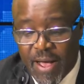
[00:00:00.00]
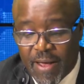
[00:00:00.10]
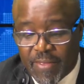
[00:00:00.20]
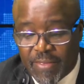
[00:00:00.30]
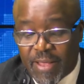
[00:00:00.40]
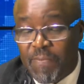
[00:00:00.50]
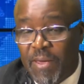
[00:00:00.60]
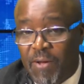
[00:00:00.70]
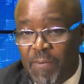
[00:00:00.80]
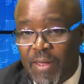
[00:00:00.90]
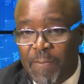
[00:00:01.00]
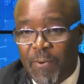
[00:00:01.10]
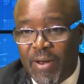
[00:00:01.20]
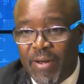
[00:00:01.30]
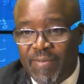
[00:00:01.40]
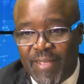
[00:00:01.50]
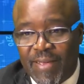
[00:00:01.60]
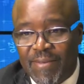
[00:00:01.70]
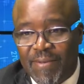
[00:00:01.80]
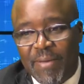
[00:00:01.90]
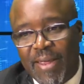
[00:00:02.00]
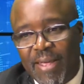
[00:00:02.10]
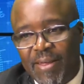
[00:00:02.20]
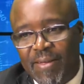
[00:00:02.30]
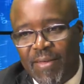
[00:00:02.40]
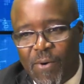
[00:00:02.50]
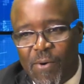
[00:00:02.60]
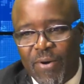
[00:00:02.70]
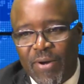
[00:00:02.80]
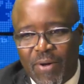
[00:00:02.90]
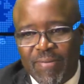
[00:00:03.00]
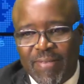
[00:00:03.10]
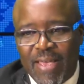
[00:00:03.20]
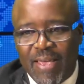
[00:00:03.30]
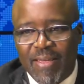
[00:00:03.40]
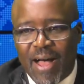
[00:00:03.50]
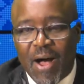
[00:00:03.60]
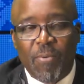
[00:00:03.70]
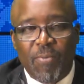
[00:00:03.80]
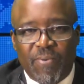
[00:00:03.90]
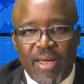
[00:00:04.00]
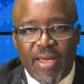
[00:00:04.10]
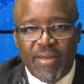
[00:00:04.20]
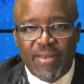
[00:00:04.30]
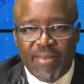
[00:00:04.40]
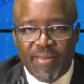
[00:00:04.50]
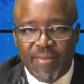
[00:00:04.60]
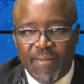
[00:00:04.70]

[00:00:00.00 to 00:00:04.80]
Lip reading: This may not be an important distinction, meaning the court not saying outright